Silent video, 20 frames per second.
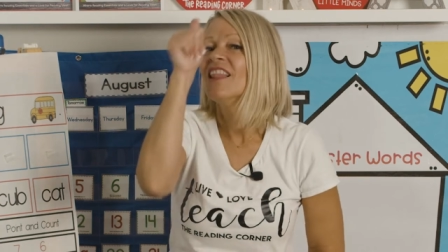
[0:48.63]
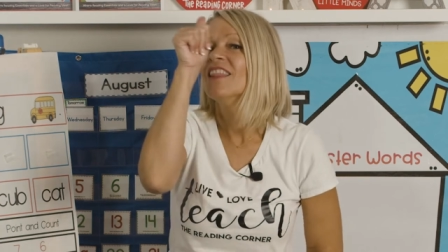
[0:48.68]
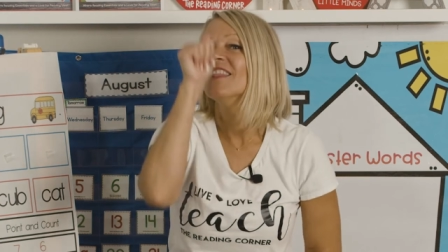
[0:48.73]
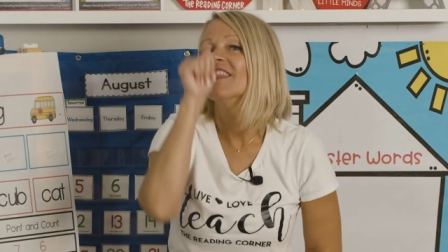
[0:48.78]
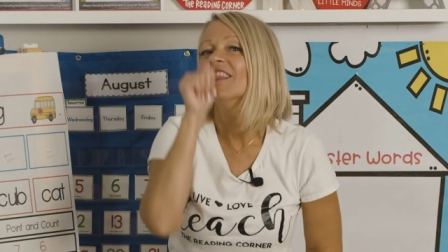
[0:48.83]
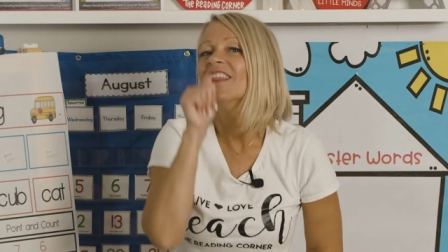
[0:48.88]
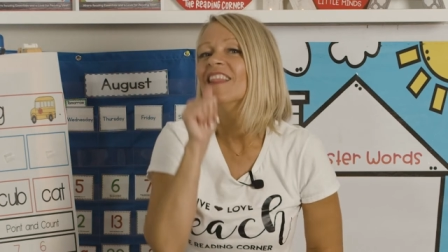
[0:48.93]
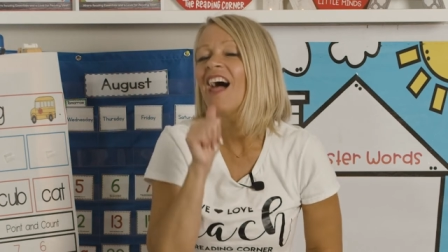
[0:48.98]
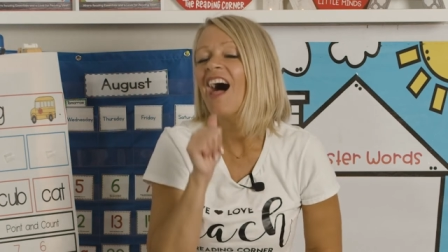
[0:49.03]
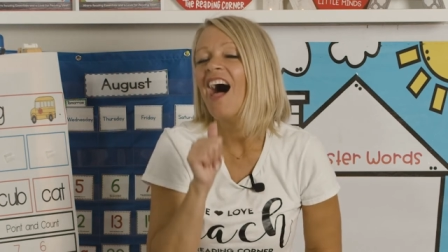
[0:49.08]

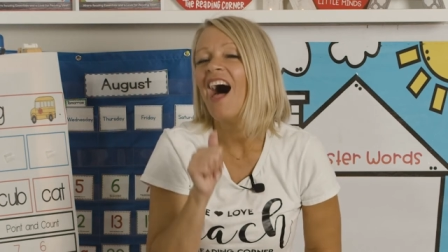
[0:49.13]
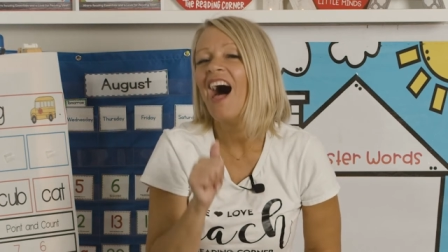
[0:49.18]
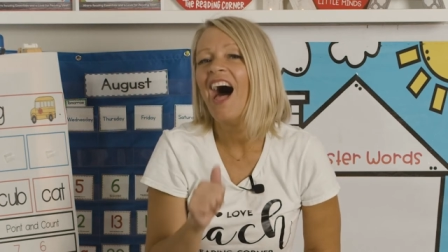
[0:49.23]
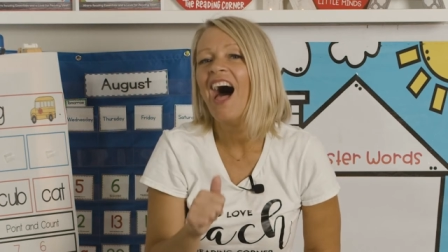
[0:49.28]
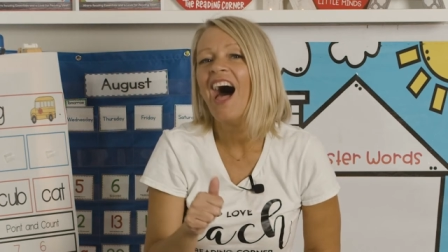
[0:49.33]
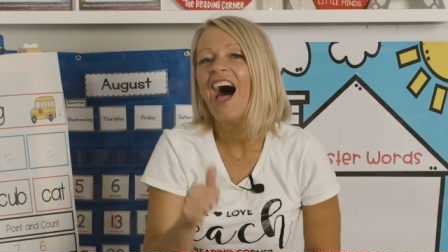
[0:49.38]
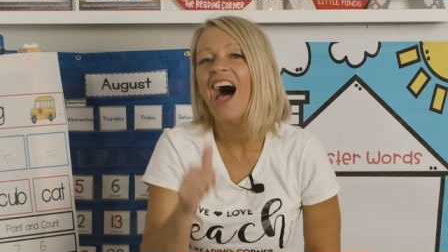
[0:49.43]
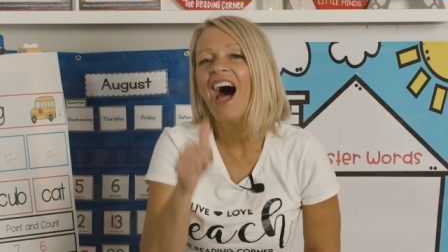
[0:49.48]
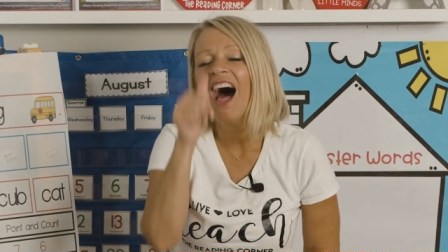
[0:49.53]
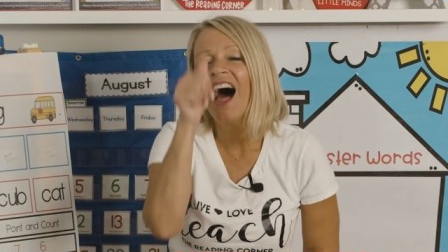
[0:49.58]

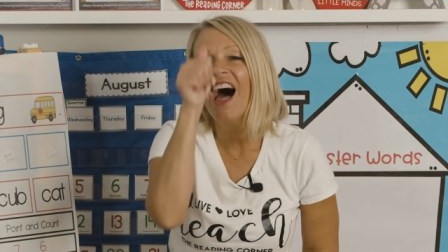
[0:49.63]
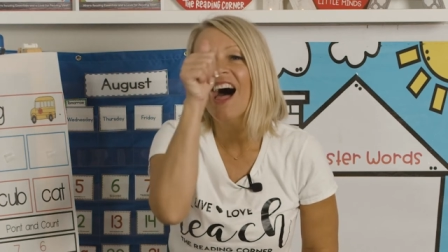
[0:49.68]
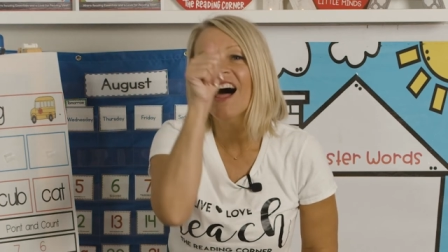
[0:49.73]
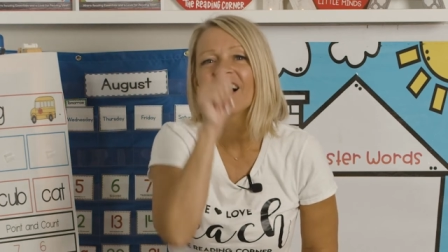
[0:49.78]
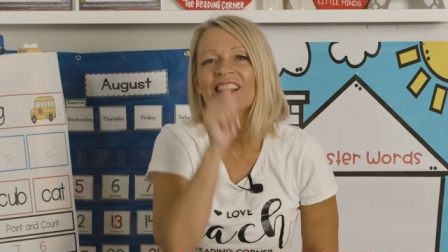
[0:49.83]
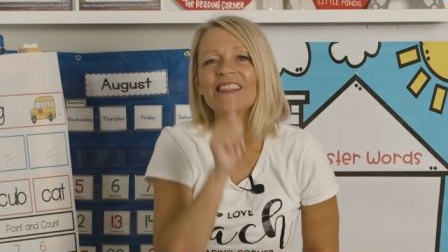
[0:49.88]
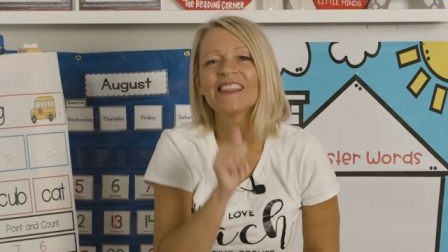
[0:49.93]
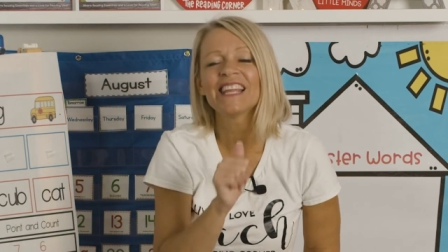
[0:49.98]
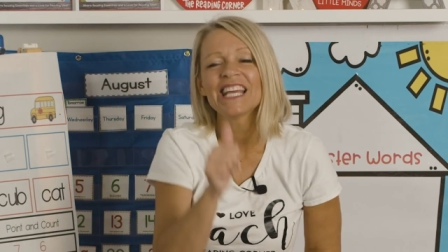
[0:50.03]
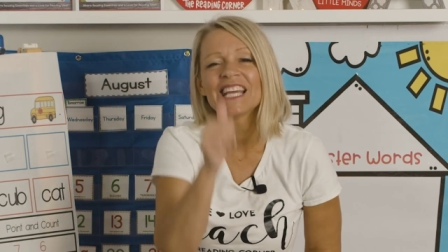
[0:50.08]

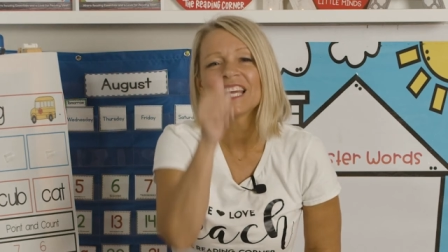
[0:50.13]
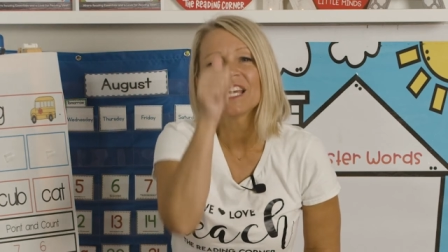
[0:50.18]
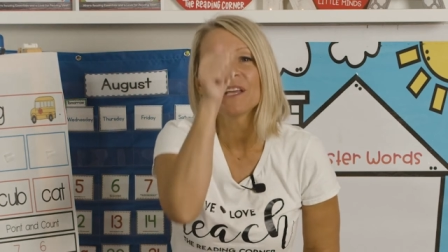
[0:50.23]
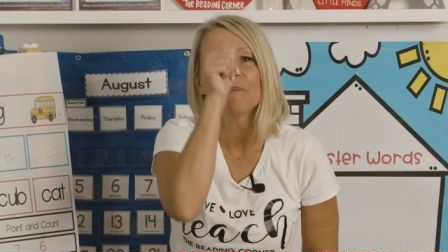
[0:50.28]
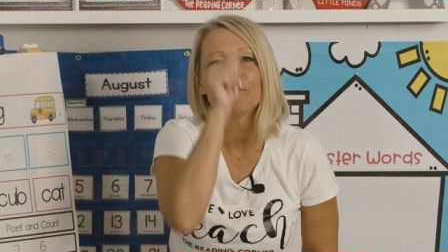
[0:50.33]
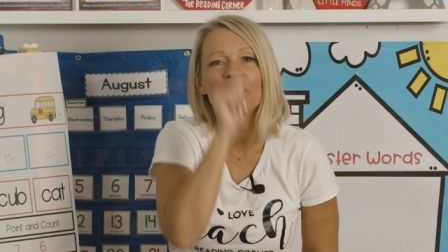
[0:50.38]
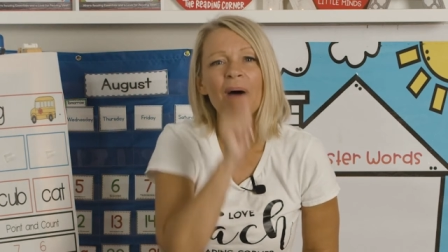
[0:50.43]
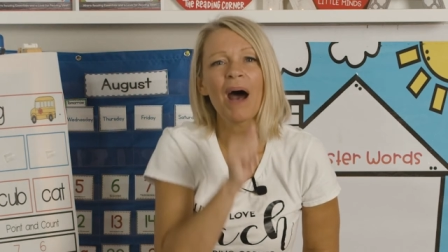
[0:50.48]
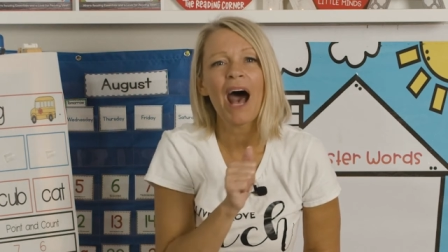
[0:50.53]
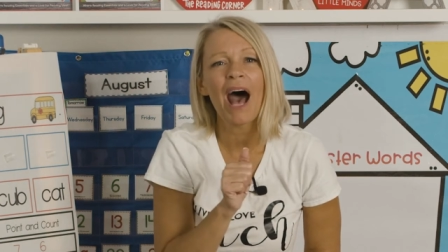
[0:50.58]

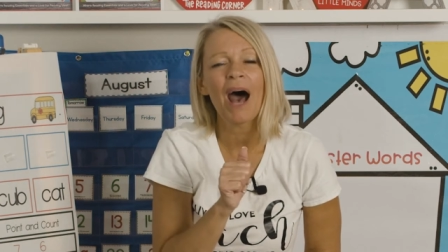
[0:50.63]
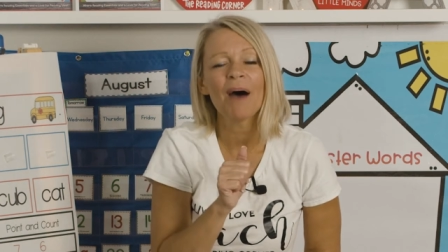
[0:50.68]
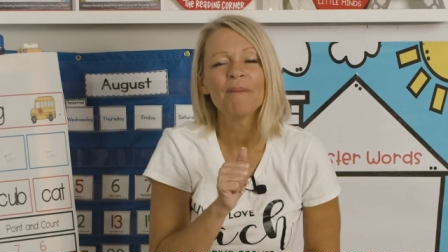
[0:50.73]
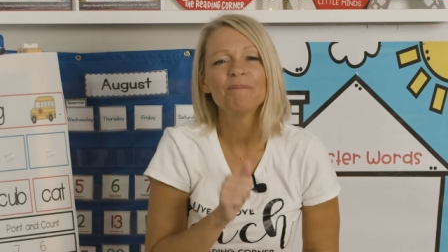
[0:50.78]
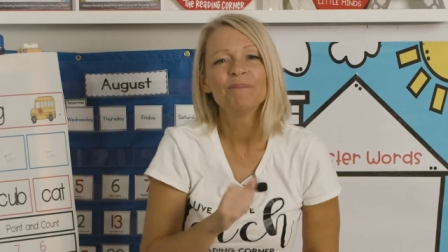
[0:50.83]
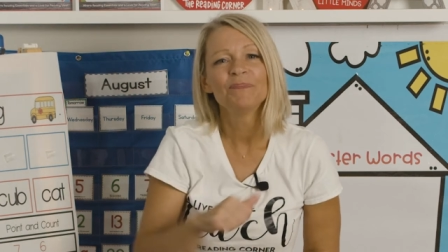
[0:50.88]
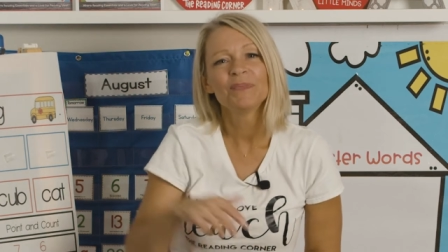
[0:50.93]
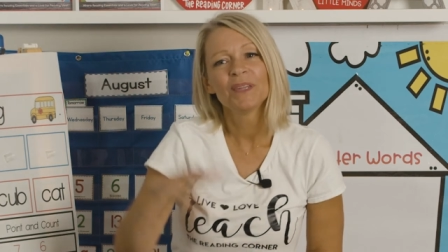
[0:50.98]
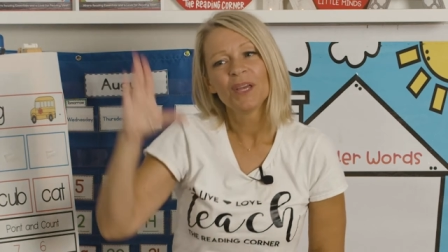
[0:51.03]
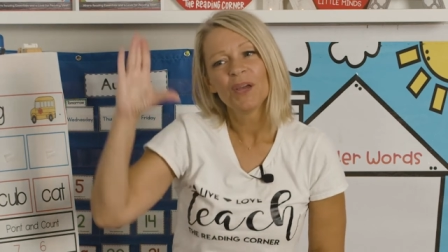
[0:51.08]

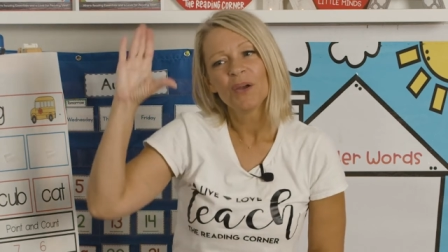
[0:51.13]
lollipop.